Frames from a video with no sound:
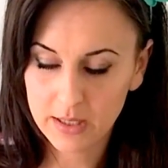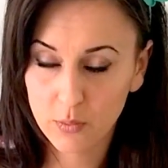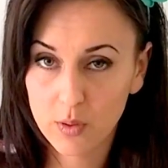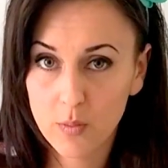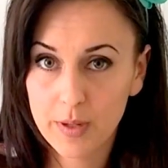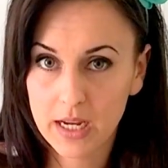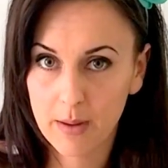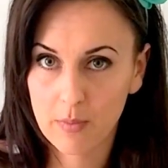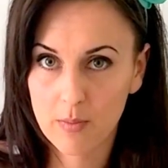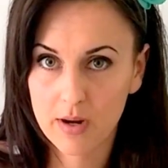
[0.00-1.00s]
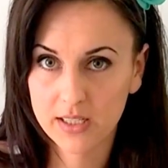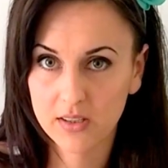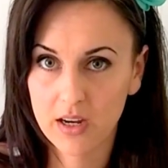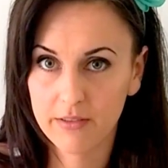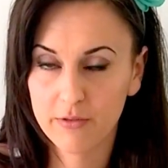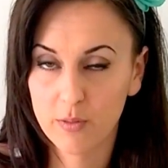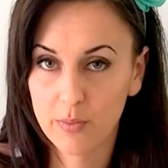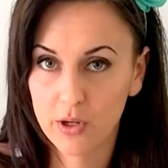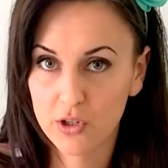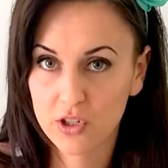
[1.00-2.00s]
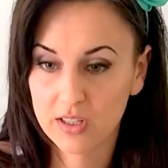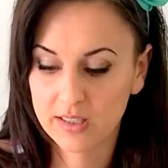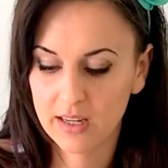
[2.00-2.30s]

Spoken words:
It will be up on my site for purchase.